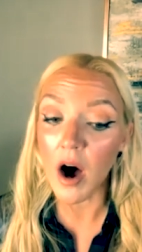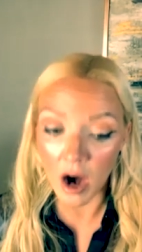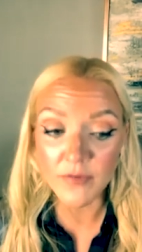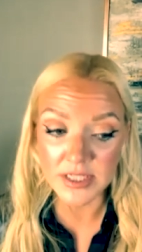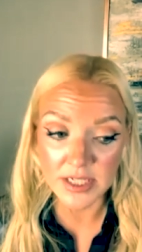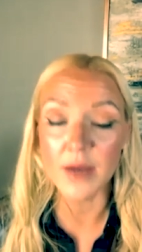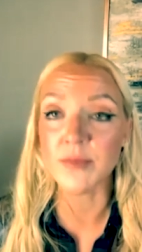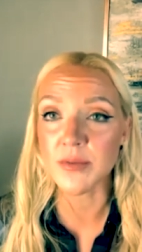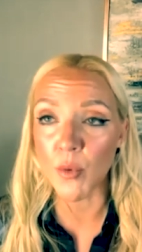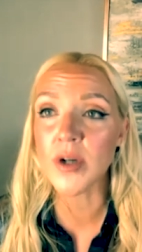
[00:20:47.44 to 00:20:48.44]

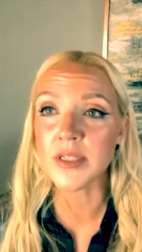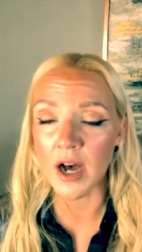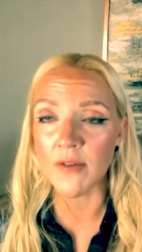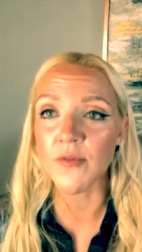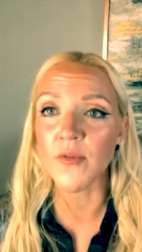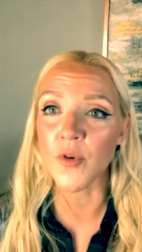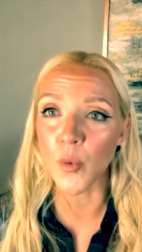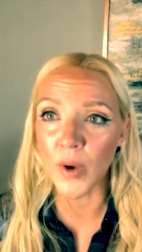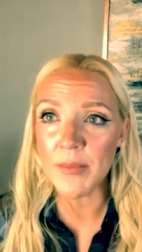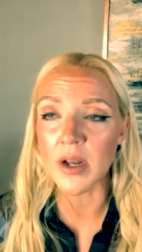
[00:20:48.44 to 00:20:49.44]
oftentimes more tough for
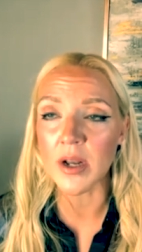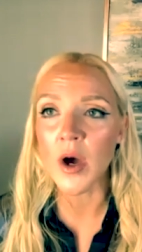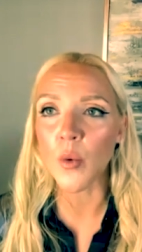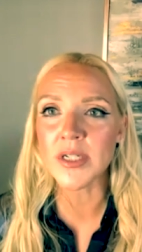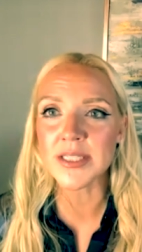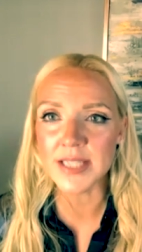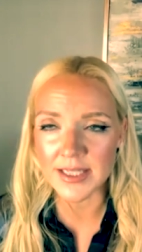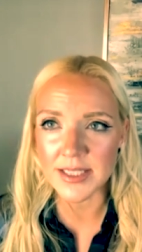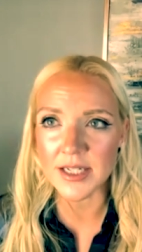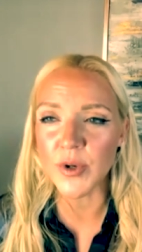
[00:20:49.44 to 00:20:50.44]
women. We're
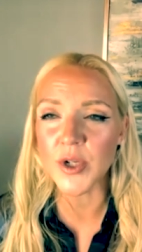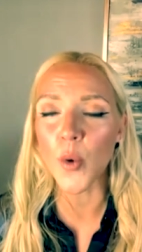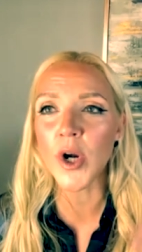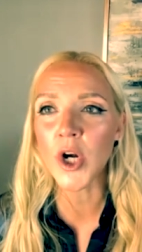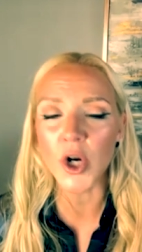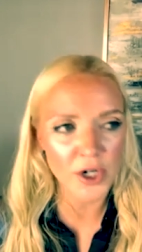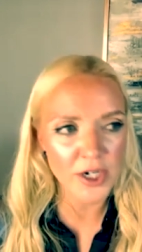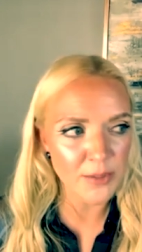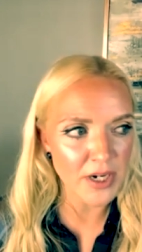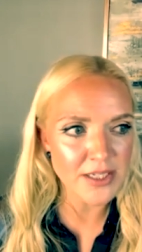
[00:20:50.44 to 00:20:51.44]
sensitive. We don't want to hurt
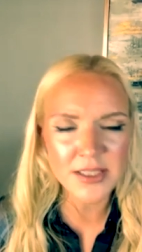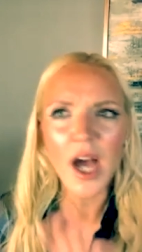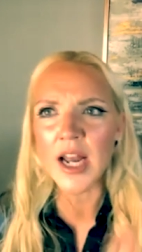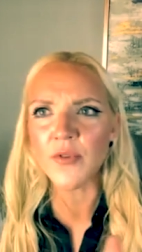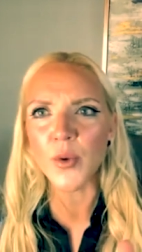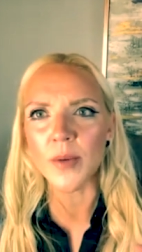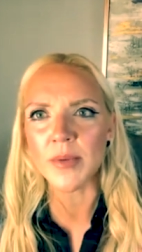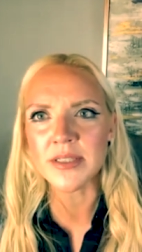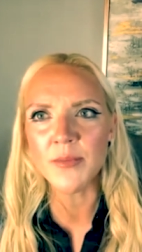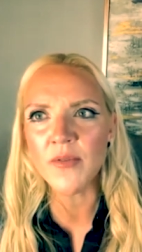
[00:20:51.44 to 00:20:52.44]
anybody. Not every
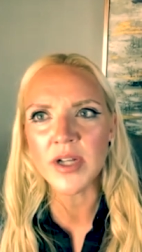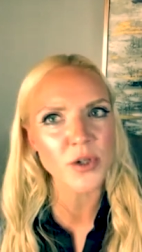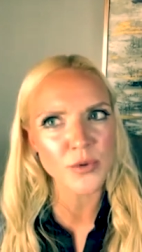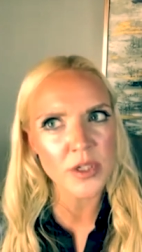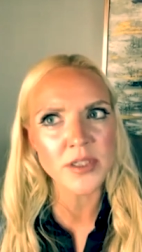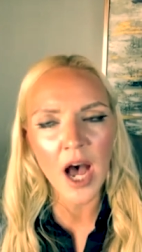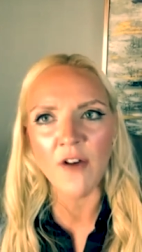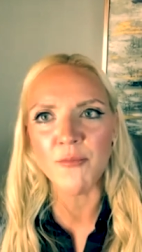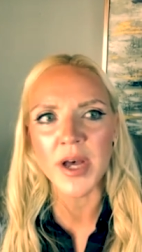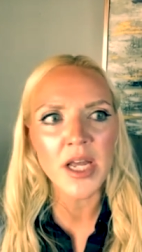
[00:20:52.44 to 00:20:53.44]
woman. Some of us are real
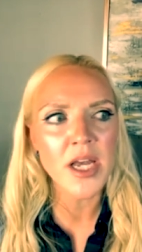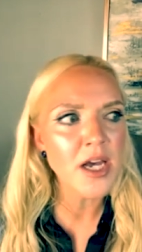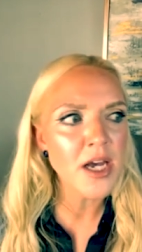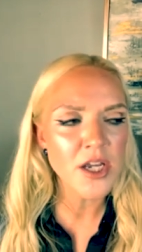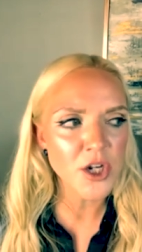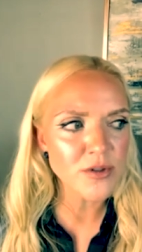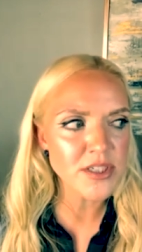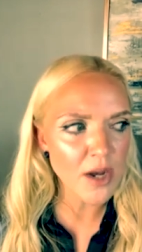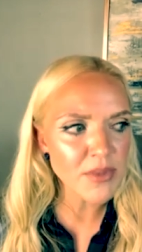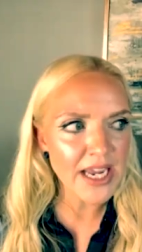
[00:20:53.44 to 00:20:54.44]
tough, but you know, well, we don't